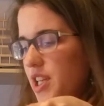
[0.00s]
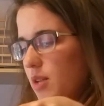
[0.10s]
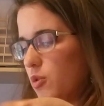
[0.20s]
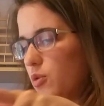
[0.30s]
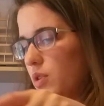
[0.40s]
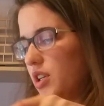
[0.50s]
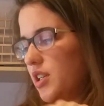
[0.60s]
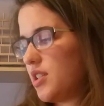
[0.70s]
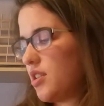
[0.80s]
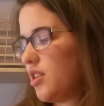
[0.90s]
table
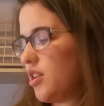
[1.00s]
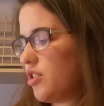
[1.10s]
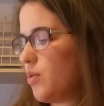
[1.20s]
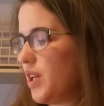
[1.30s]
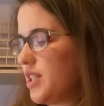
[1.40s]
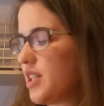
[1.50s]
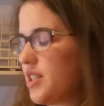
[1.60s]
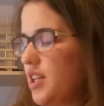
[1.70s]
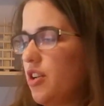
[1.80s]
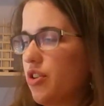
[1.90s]
was the
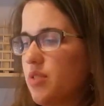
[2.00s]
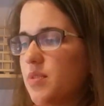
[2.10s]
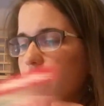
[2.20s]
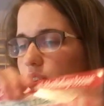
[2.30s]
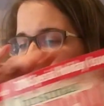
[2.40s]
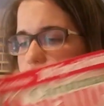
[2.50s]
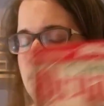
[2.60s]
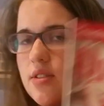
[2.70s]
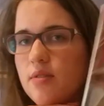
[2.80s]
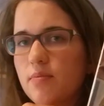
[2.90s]
2016 Christmas Ornaments
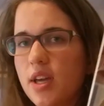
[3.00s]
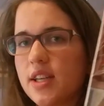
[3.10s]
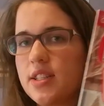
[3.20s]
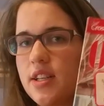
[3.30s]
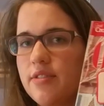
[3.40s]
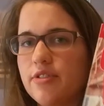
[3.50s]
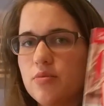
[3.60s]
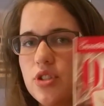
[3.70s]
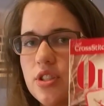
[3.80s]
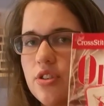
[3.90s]
magazine
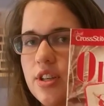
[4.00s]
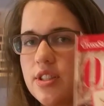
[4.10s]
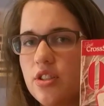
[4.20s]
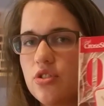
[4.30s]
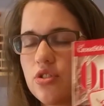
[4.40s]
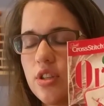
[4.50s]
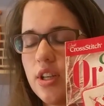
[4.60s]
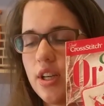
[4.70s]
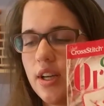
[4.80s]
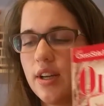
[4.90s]
from Just Cross Stitch.
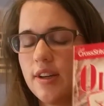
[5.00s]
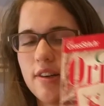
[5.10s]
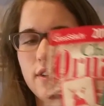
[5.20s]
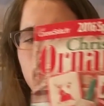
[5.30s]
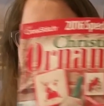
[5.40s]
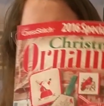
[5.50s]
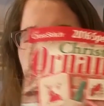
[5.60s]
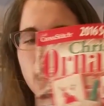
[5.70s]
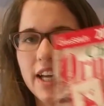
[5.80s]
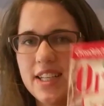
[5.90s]

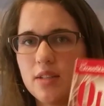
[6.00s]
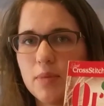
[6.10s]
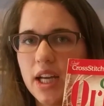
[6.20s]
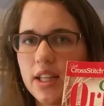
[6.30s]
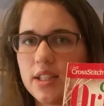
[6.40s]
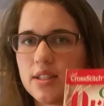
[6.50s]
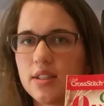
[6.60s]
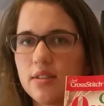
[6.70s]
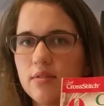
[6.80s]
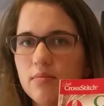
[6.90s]
I didn't buy this
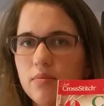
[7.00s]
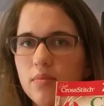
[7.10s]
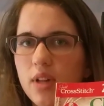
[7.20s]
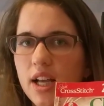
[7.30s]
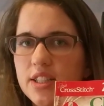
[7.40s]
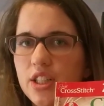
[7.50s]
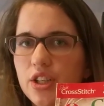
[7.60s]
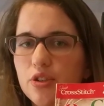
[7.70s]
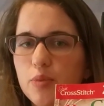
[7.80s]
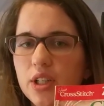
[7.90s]
last
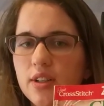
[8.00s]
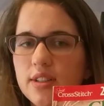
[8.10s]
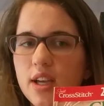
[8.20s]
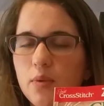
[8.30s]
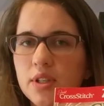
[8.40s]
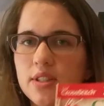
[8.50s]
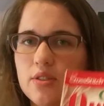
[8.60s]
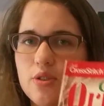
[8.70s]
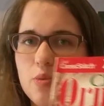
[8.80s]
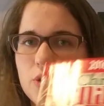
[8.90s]
year because I wasn't
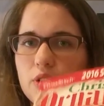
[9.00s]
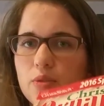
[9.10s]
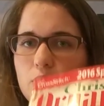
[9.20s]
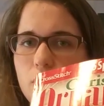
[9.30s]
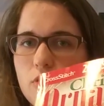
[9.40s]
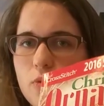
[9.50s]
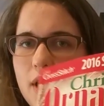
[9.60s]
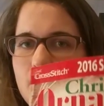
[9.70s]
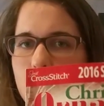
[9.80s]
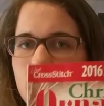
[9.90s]
super blown
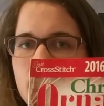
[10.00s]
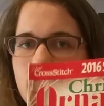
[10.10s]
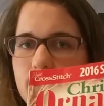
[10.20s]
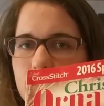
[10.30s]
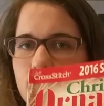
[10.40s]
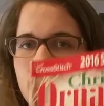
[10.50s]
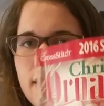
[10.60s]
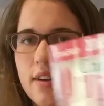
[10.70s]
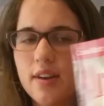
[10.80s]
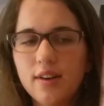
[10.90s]
away by the cover.
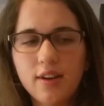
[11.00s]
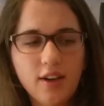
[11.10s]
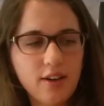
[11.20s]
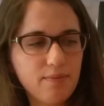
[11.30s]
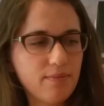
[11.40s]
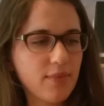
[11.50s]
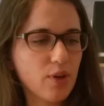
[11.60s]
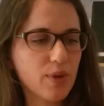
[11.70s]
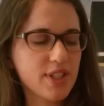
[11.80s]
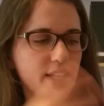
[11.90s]
There
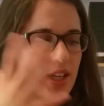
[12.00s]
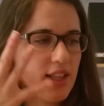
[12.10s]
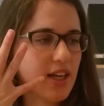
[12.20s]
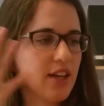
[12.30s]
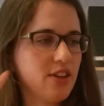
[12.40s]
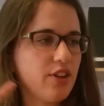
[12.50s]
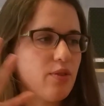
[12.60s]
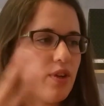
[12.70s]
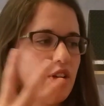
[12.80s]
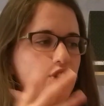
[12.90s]
wasn't anything on there that
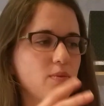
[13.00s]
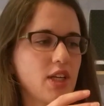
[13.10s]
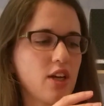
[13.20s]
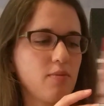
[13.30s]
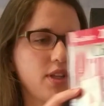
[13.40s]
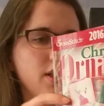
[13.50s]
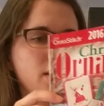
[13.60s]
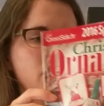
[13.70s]
really jumped out at me that